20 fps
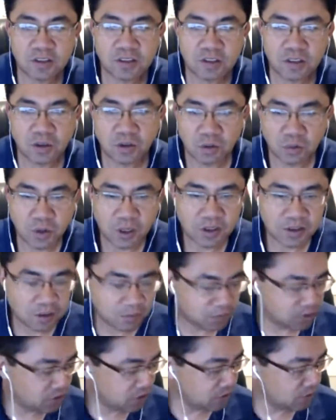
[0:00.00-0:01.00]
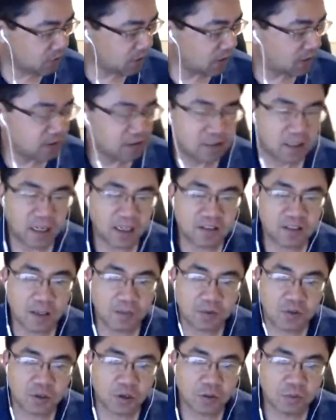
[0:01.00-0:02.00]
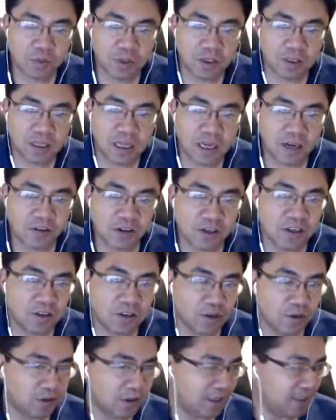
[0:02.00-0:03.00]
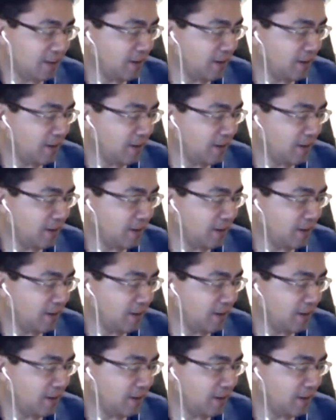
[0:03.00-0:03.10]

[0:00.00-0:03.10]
So welcome to today's episode, Bill. How are you doing?